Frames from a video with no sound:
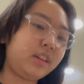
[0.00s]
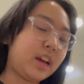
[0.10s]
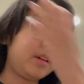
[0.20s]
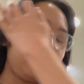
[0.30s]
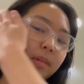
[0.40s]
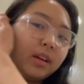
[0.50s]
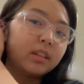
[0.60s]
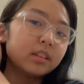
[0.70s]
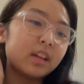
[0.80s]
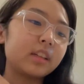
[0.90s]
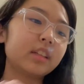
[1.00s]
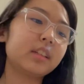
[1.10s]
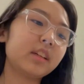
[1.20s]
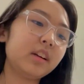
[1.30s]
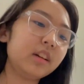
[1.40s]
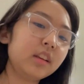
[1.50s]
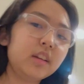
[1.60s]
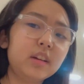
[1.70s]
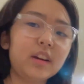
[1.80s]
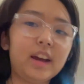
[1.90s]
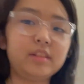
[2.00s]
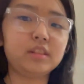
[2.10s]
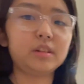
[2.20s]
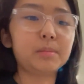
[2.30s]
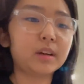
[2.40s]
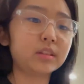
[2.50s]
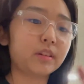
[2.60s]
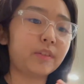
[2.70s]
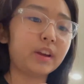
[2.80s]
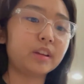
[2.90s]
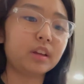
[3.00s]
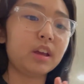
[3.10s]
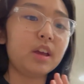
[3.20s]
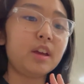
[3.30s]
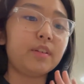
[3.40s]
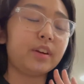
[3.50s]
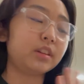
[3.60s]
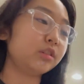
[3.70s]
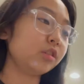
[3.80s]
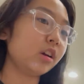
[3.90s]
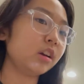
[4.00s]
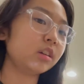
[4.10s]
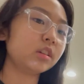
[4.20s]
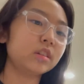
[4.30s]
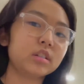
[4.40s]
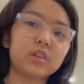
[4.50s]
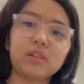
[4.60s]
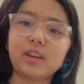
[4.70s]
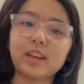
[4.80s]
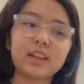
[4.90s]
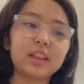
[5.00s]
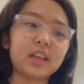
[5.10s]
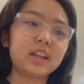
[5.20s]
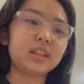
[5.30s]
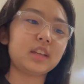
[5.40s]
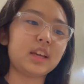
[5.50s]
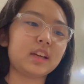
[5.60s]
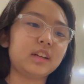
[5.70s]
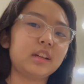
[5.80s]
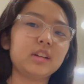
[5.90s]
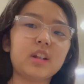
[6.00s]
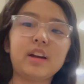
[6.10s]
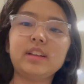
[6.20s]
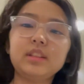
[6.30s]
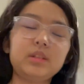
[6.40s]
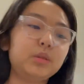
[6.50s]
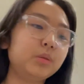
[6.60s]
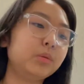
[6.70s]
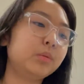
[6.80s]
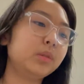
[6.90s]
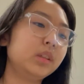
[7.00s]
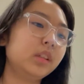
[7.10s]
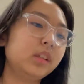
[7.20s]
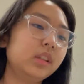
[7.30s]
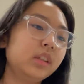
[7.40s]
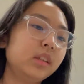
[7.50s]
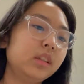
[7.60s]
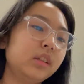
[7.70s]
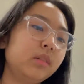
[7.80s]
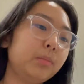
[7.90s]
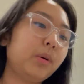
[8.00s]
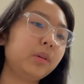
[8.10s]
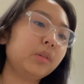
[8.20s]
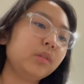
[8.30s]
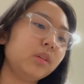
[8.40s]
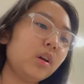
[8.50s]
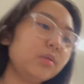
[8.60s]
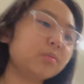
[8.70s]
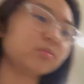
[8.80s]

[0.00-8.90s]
yet because, as I said earlier, hydrogen bonds are very, very strong, so like they take a lot to boil. Oh,